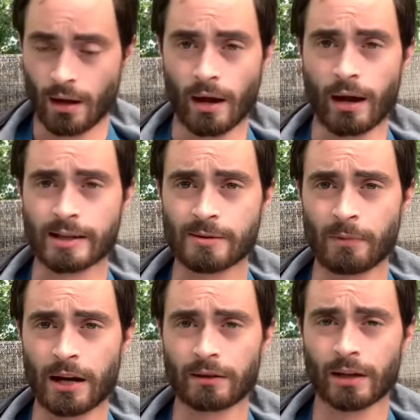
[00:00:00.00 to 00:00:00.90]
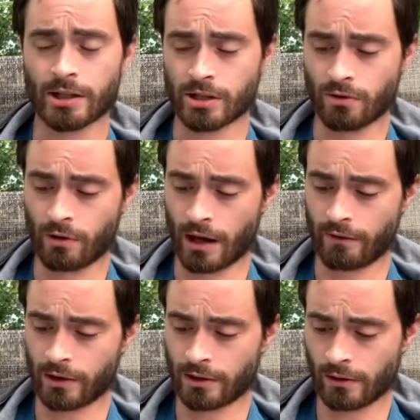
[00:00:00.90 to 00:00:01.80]
And smite thy stroke
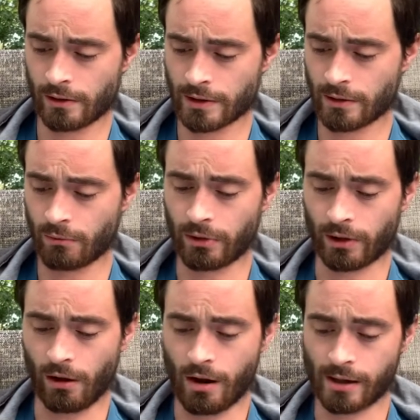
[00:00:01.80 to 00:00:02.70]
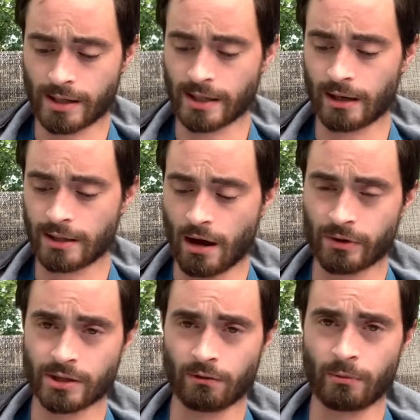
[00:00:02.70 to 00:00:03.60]
avaunteurs with a hawk, setting down the
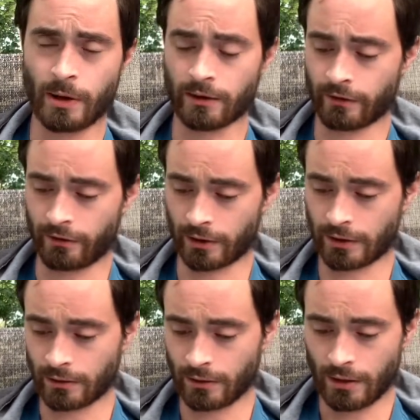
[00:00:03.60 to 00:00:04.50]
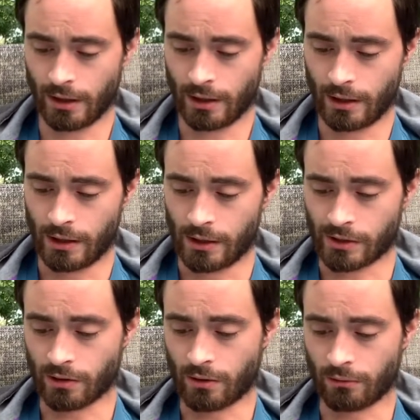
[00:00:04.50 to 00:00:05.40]
sword by the foot.
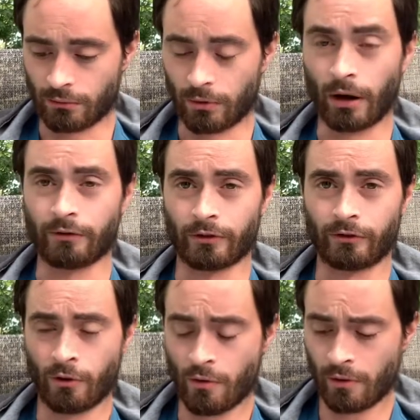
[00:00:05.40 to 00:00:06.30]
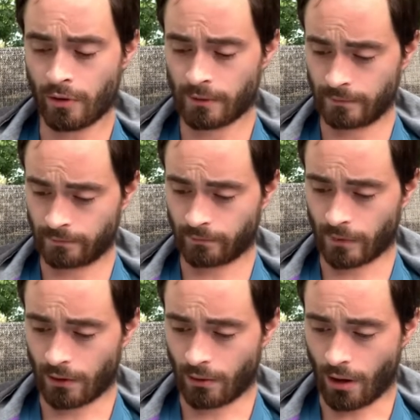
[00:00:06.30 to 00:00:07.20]
So we're right foot forward,
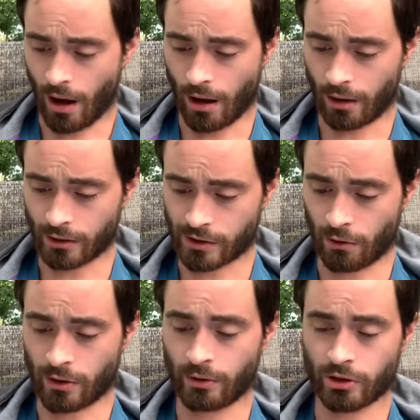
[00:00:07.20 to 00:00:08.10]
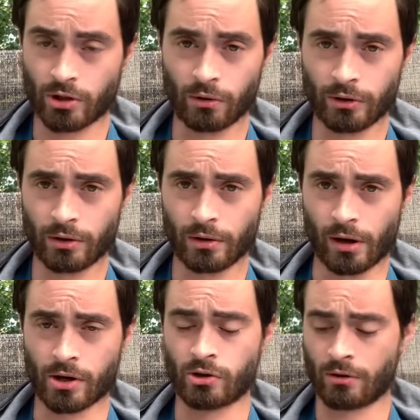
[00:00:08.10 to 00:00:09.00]
sword on the right shoulder,
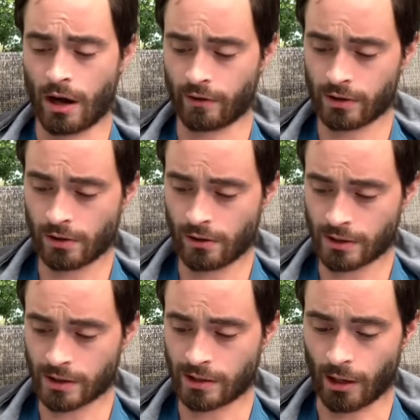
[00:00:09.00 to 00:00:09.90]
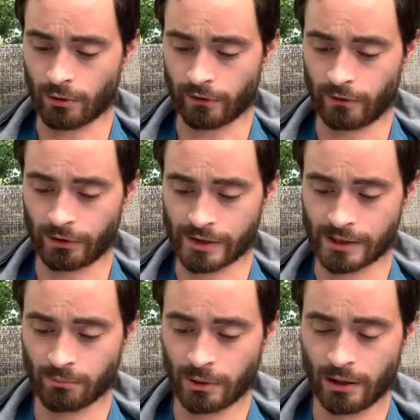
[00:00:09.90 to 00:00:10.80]
our stroke avaunteurs is done with a volta
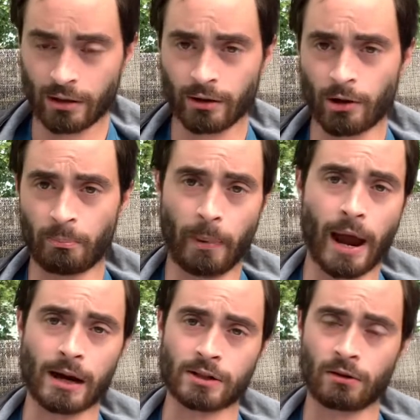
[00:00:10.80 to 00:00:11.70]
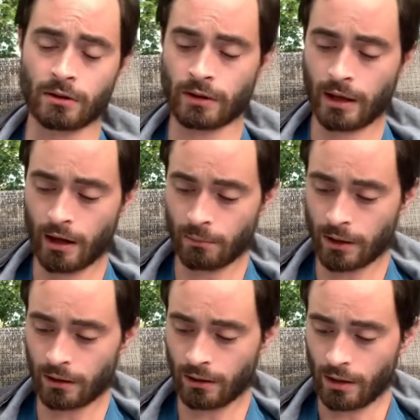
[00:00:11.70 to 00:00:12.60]
stabile, our back turning to the enemy,